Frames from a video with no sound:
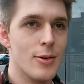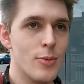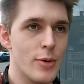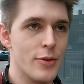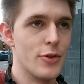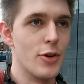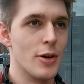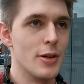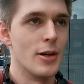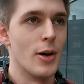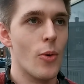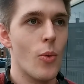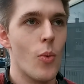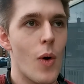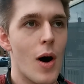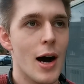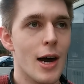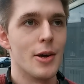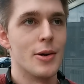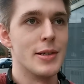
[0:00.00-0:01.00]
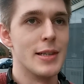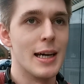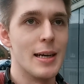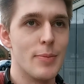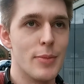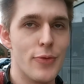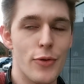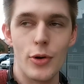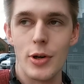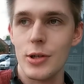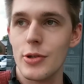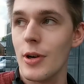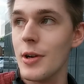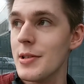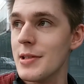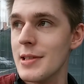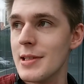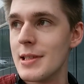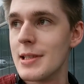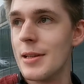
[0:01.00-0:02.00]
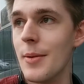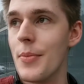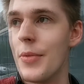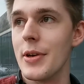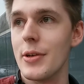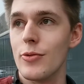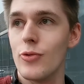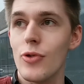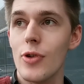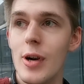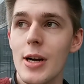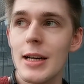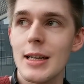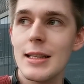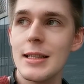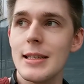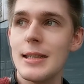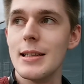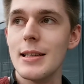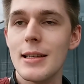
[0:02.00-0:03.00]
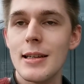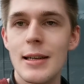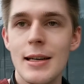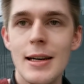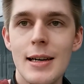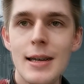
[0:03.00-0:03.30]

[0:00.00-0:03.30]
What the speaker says: We've got a while yet before it grows into something really